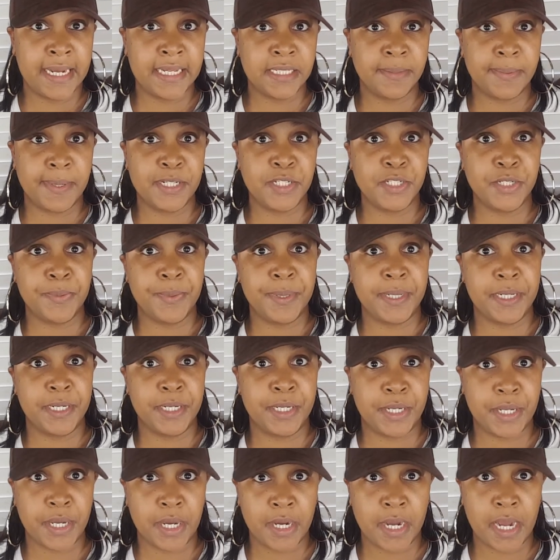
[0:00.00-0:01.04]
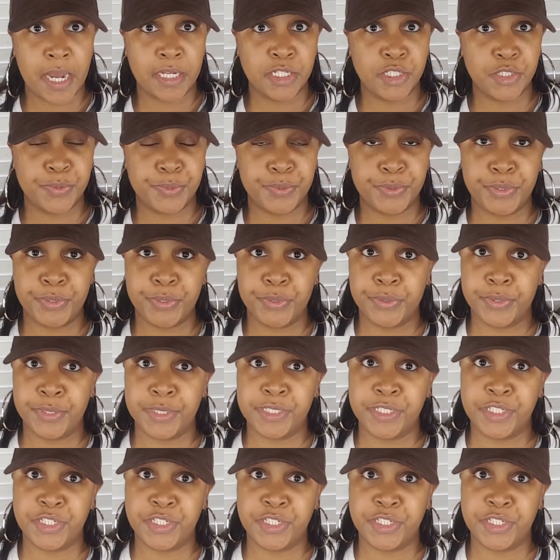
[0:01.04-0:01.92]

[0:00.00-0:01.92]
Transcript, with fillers: especially being a young entrepreneur.